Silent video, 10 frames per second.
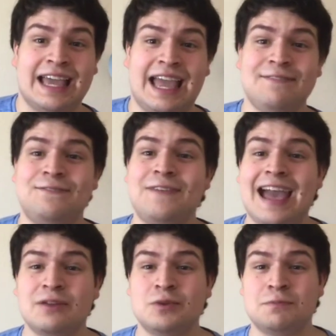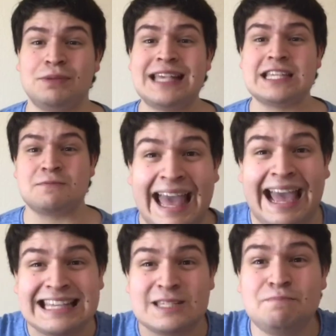In fact, with Blaze's power,
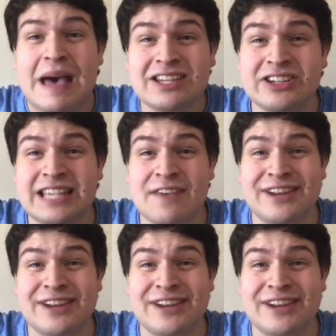especially Taven,